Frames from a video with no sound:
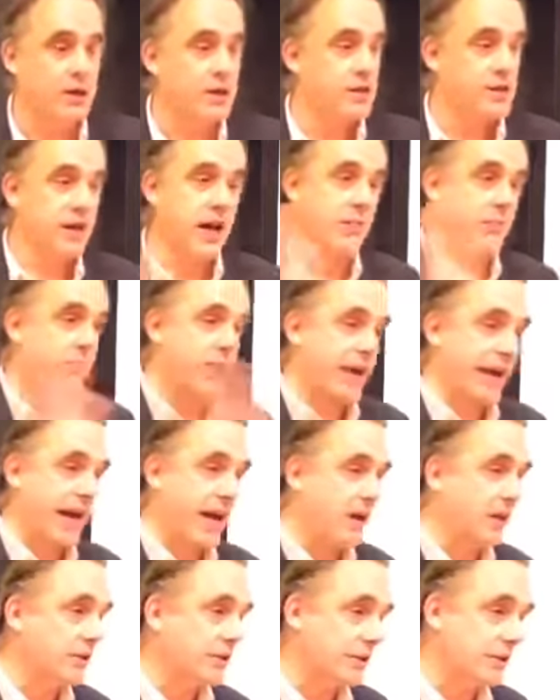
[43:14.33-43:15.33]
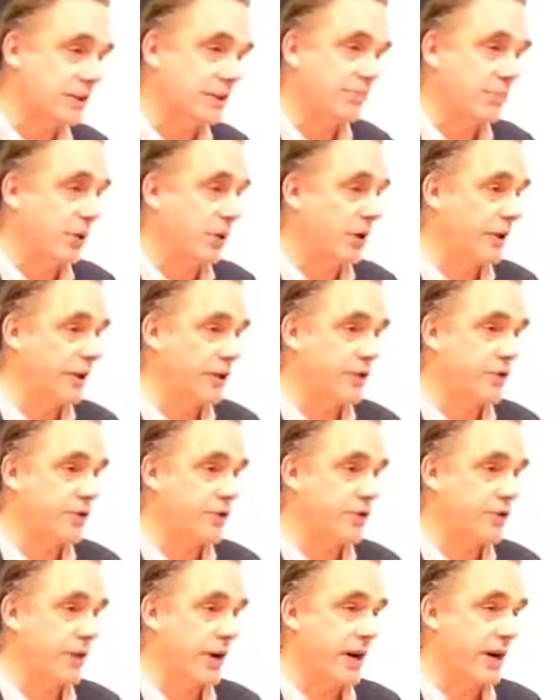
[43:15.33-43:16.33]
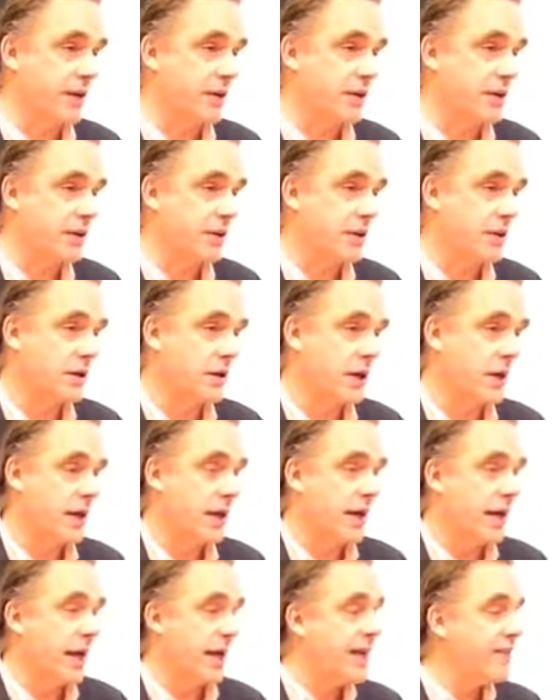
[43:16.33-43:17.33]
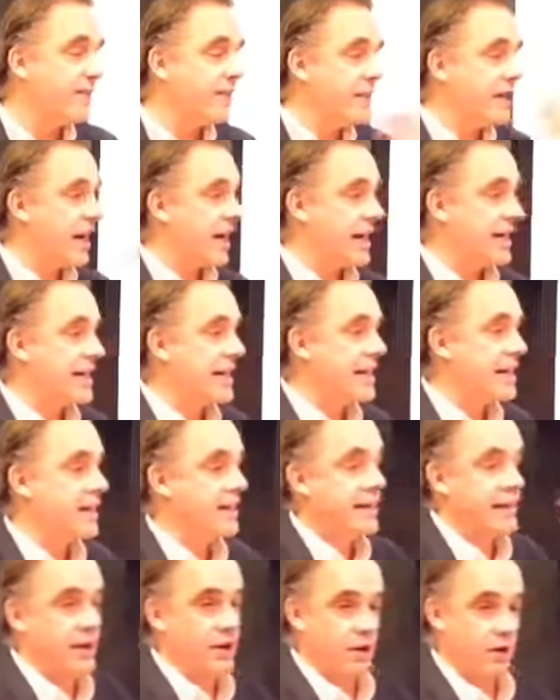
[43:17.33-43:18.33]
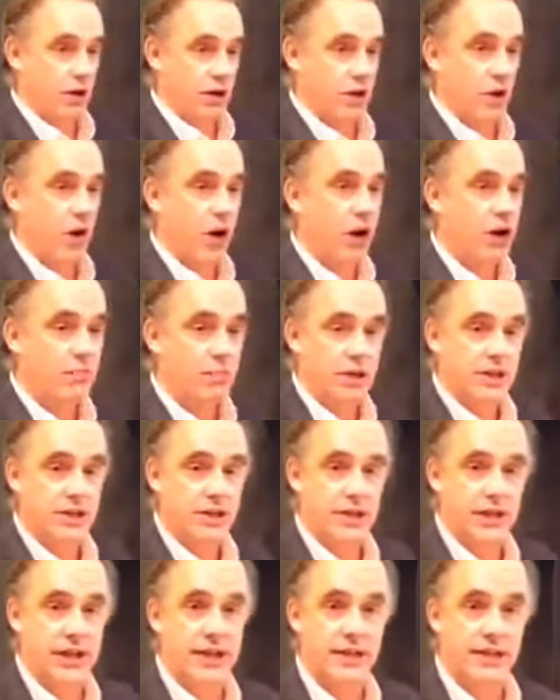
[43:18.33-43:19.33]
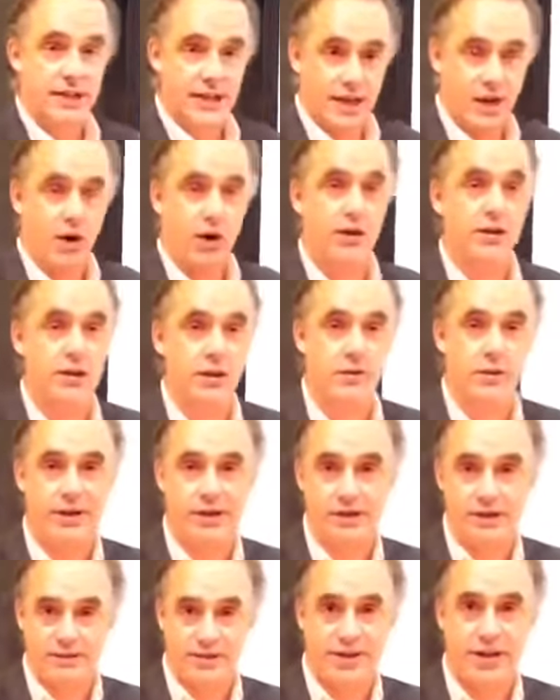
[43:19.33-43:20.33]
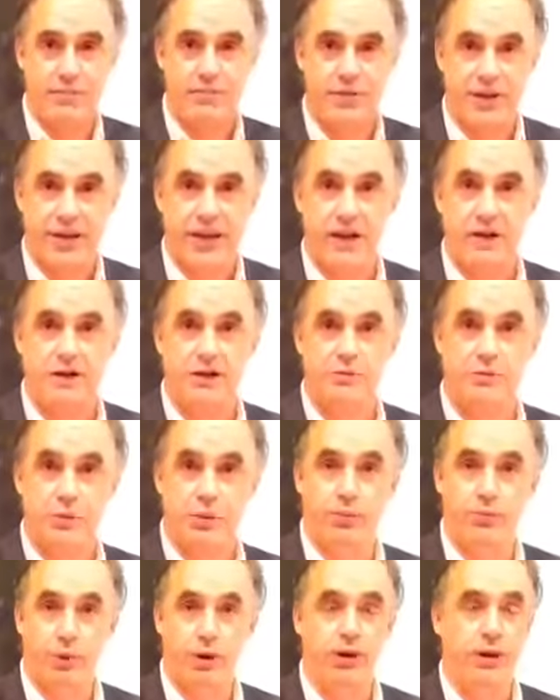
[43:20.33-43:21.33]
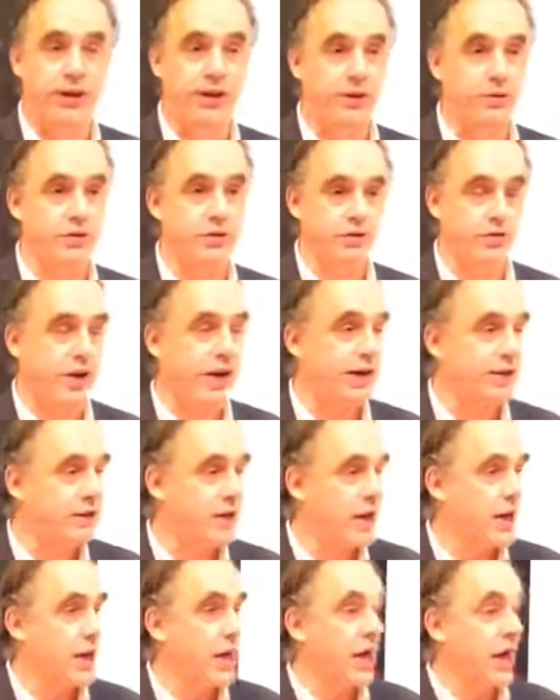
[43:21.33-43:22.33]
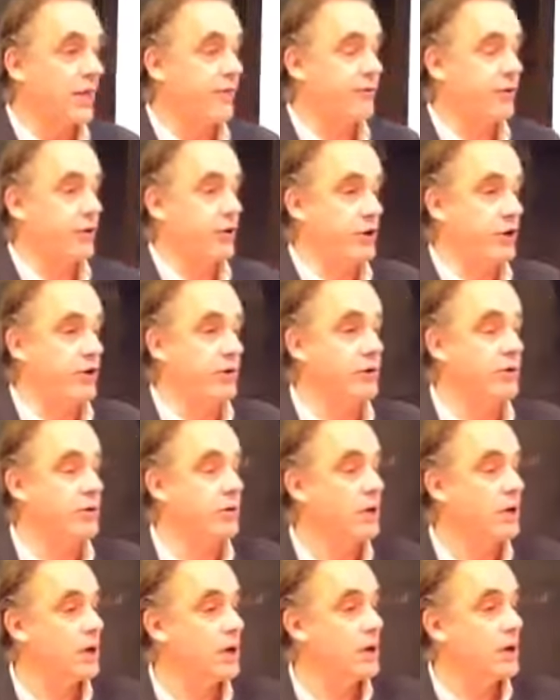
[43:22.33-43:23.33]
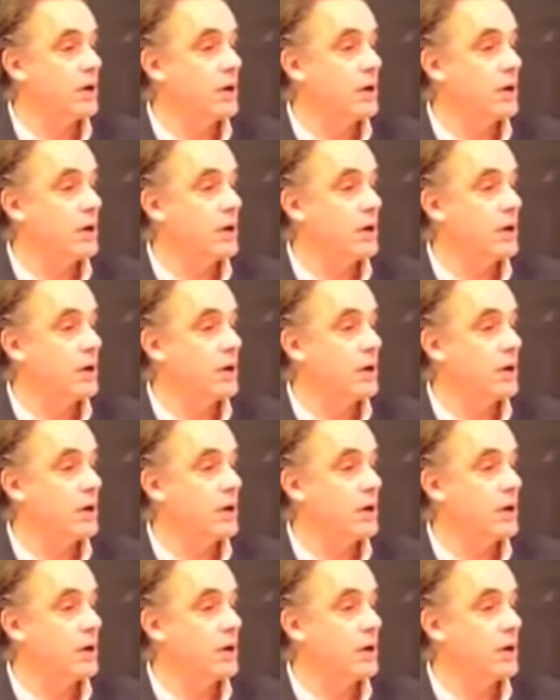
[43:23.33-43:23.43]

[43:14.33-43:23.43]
Something else is pulling your strings. Even the idea that you're autonomous is the consequence of something else pulling your strings. And for Jung,